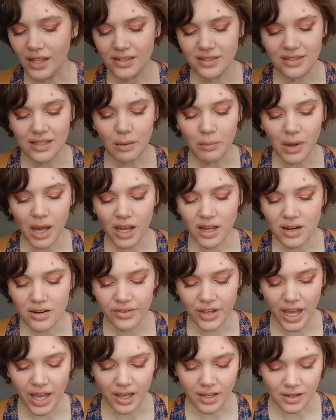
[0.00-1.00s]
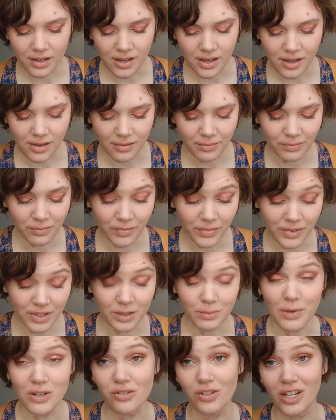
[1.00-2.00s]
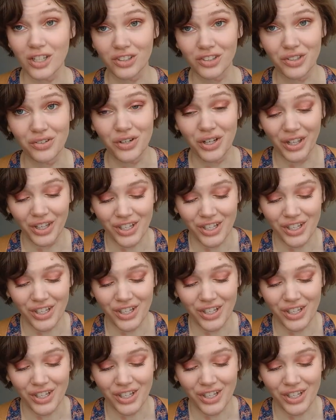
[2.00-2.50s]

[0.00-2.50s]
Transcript: It's some kind of candy. It smells actually